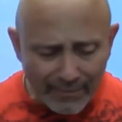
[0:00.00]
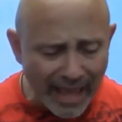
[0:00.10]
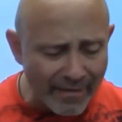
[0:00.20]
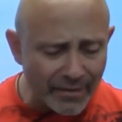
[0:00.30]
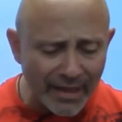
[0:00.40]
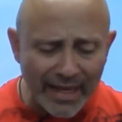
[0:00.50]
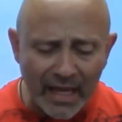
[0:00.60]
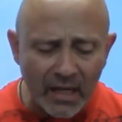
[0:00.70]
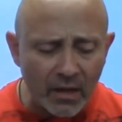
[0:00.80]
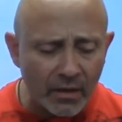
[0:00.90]
I haven't done
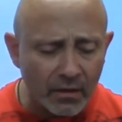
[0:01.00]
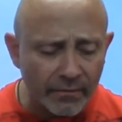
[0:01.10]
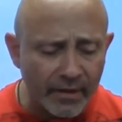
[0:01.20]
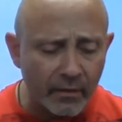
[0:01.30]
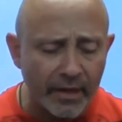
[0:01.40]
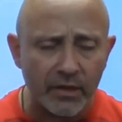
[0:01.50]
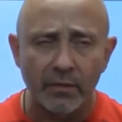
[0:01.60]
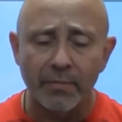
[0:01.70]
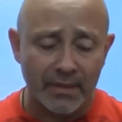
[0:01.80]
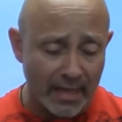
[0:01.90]
any other
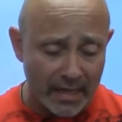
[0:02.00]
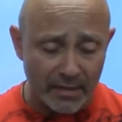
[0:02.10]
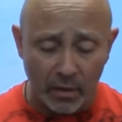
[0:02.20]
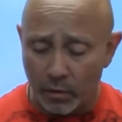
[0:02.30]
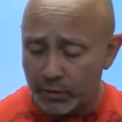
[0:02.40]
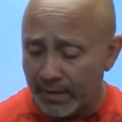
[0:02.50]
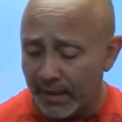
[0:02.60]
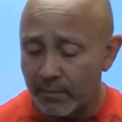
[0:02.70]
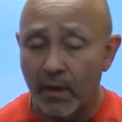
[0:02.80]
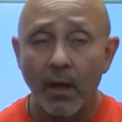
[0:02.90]
configuration besides the host
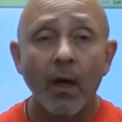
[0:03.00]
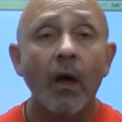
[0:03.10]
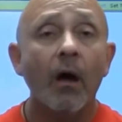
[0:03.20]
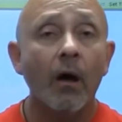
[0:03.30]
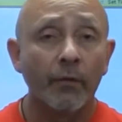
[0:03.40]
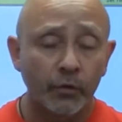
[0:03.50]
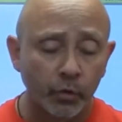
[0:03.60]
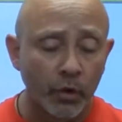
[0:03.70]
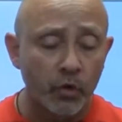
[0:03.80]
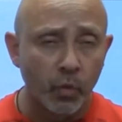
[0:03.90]
name of
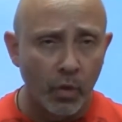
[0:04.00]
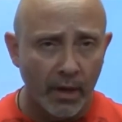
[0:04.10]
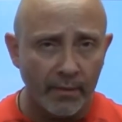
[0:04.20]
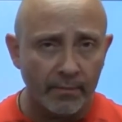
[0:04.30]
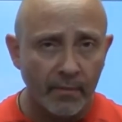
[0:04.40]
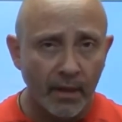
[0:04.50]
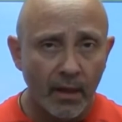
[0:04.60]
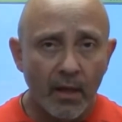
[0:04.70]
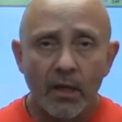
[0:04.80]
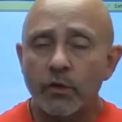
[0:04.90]
switch 1.
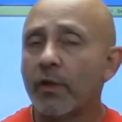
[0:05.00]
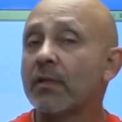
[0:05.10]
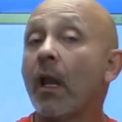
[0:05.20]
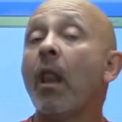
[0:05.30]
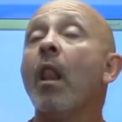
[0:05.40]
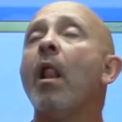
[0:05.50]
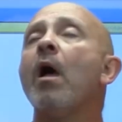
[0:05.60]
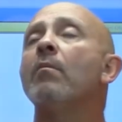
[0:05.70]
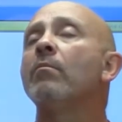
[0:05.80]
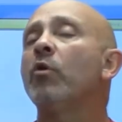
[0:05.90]
So there's a
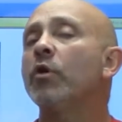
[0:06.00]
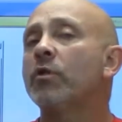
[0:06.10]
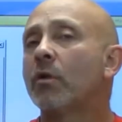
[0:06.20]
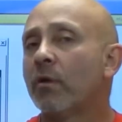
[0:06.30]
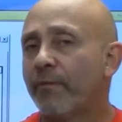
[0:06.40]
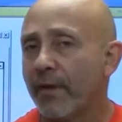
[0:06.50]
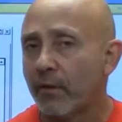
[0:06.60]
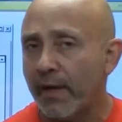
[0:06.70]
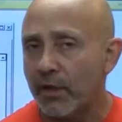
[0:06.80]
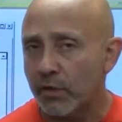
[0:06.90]
lot more
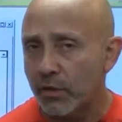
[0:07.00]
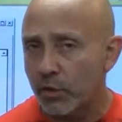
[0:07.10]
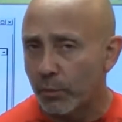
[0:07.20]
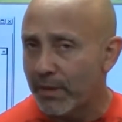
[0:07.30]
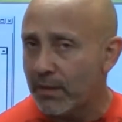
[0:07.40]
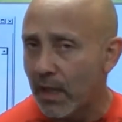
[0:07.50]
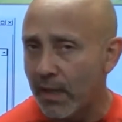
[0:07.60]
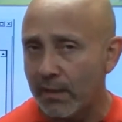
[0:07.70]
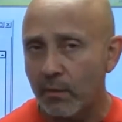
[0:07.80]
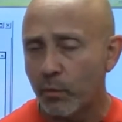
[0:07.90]
configurations to be
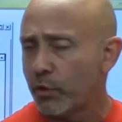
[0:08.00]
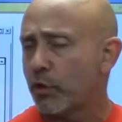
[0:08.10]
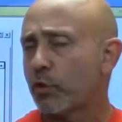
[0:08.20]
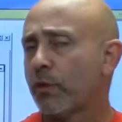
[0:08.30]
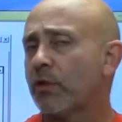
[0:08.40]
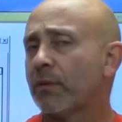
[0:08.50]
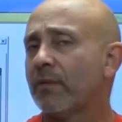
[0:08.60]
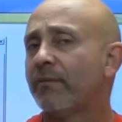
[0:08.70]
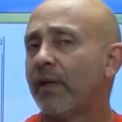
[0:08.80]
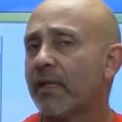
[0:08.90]
done. We're just doing
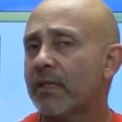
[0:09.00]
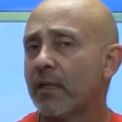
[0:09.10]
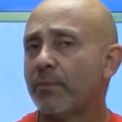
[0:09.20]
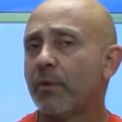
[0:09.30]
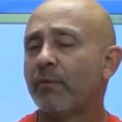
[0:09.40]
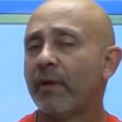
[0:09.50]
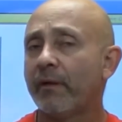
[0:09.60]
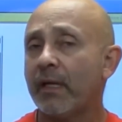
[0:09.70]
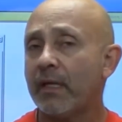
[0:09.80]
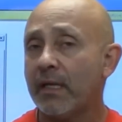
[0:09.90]
something very simple,
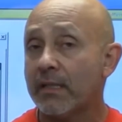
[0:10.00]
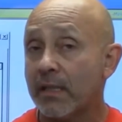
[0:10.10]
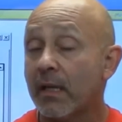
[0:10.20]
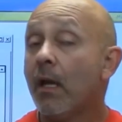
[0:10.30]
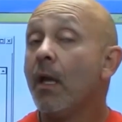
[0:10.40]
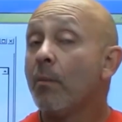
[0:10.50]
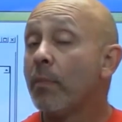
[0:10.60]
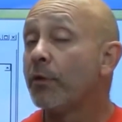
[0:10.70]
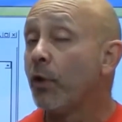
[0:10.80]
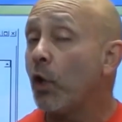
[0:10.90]
very easy.
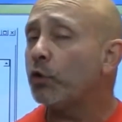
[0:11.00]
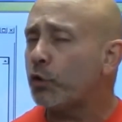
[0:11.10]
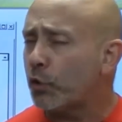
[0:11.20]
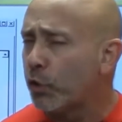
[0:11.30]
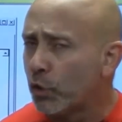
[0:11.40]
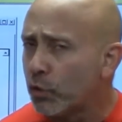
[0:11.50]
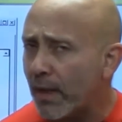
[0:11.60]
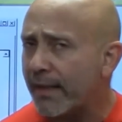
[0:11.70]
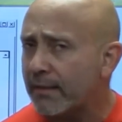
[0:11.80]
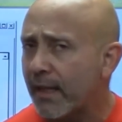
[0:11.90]
But those two
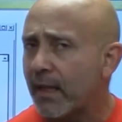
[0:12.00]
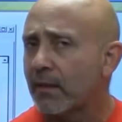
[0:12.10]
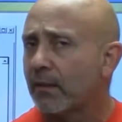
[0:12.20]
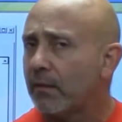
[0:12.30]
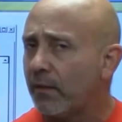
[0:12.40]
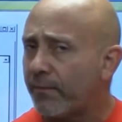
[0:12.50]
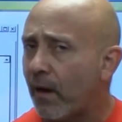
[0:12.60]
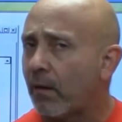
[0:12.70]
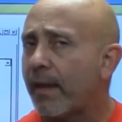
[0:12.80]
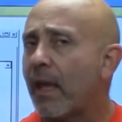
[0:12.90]
right there, the
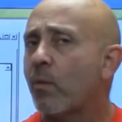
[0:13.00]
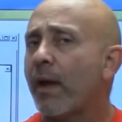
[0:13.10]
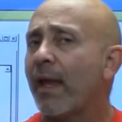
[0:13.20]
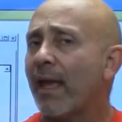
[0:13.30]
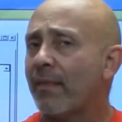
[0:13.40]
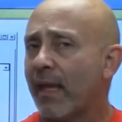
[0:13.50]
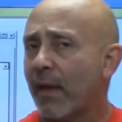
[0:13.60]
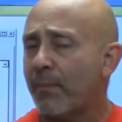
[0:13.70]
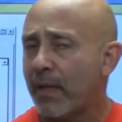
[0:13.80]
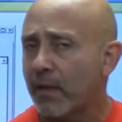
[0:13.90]
default gateway and the
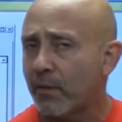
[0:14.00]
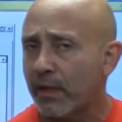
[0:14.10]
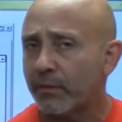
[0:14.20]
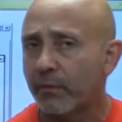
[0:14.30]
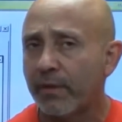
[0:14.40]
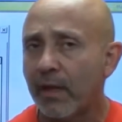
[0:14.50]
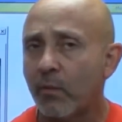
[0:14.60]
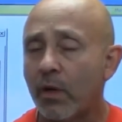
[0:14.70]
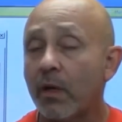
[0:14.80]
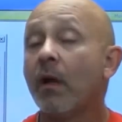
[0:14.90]
IP address for VLAN
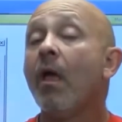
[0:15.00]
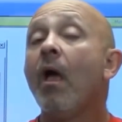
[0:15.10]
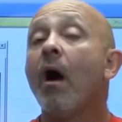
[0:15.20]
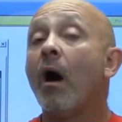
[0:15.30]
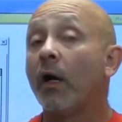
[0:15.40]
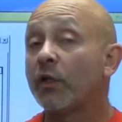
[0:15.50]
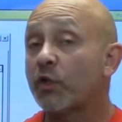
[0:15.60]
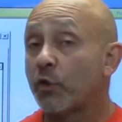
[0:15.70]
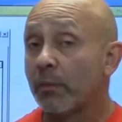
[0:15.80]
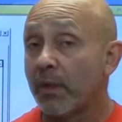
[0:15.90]
1, are
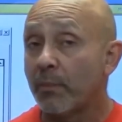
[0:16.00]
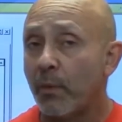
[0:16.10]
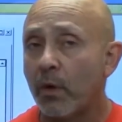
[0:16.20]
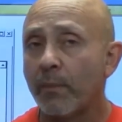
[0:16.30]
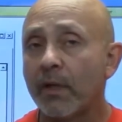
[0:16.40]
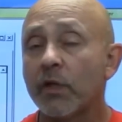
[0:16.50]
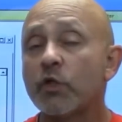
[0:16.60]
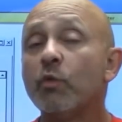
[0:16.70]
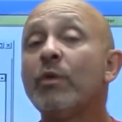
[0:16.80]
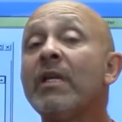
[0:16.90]
extremely important because
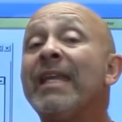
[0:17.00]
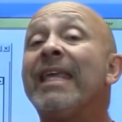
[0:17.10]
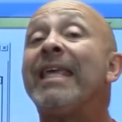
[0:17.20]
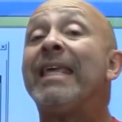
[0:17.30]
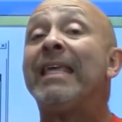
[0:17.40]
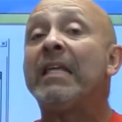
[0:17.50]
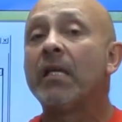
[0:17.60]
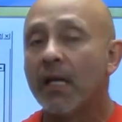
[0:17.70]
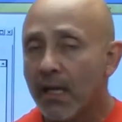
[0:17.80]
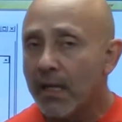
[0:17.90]
you
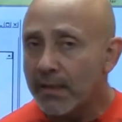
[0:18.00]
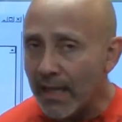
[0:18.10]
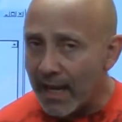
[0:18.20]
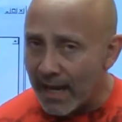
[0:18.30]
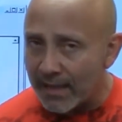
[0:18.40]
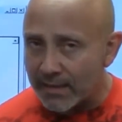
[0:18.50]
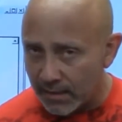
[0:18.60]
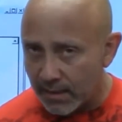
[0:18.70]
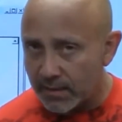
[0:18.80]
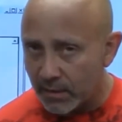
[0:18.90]
need to
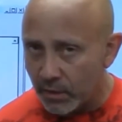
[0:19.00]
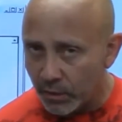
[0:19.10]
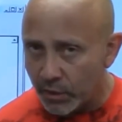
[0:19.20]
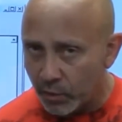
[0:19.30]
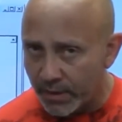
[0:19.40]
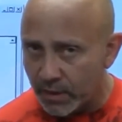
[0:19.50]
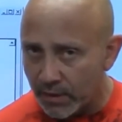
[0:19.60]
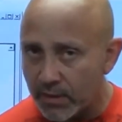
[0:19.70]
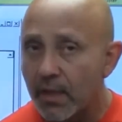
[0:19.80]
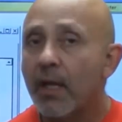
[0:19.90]
access your
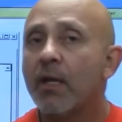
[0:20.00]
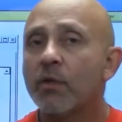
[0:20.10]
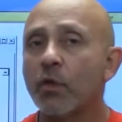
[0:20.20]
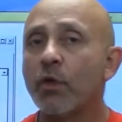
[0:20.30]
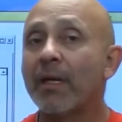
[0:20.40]
switches so you